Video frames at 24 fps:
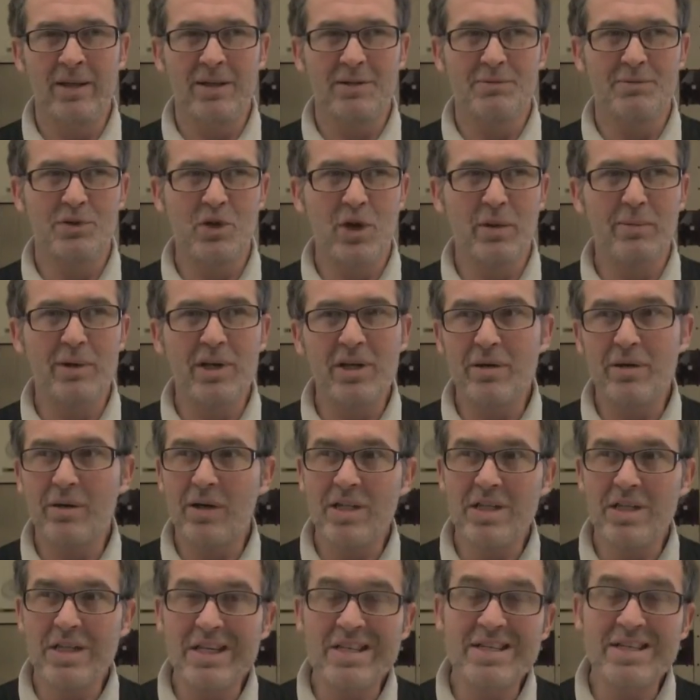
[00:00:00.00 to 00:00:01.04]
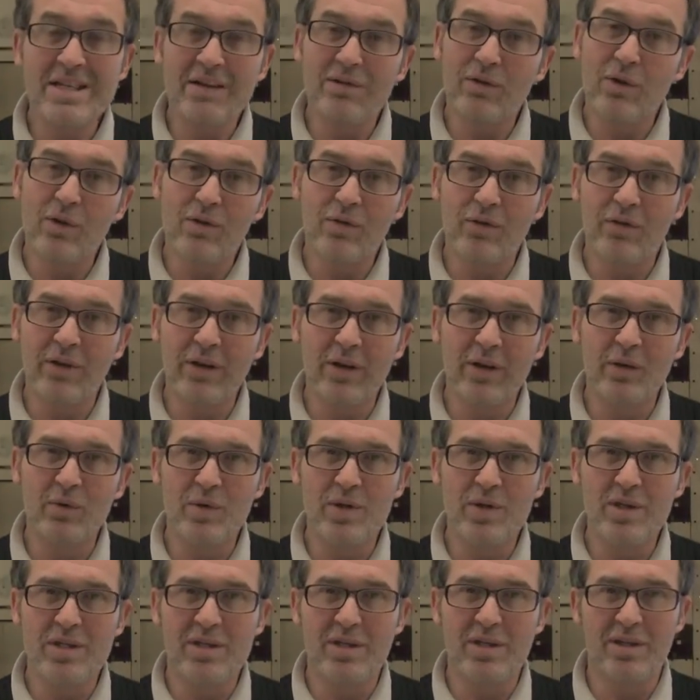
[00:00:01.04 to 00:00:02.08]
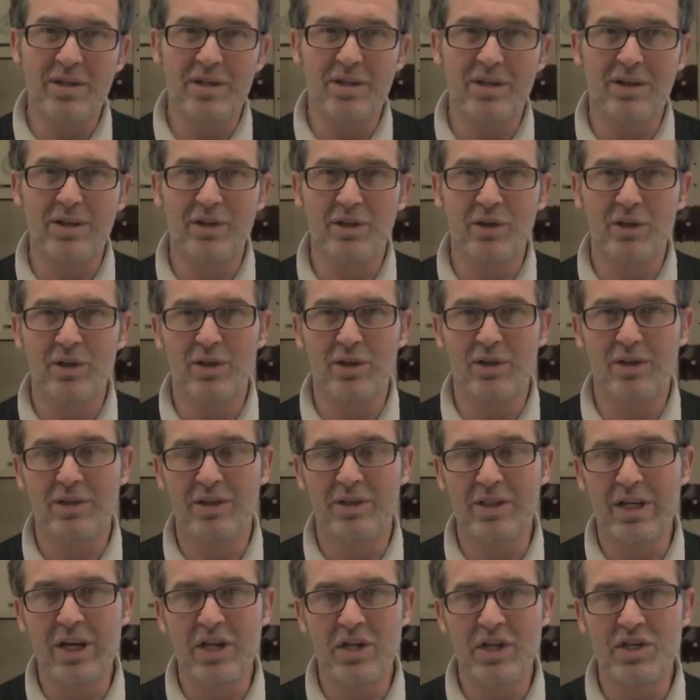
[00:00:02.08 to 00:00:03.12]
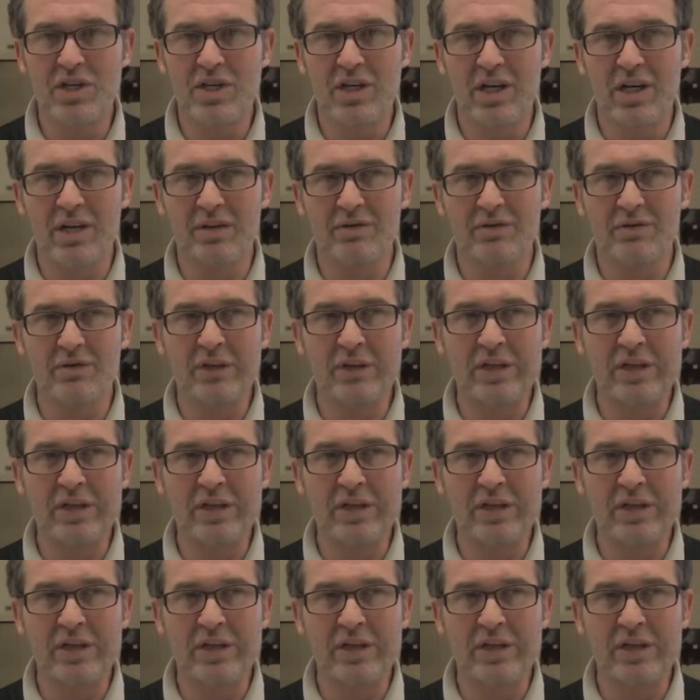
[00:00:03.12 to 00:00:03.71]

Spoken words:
And so I'm interested in several things with the IGF.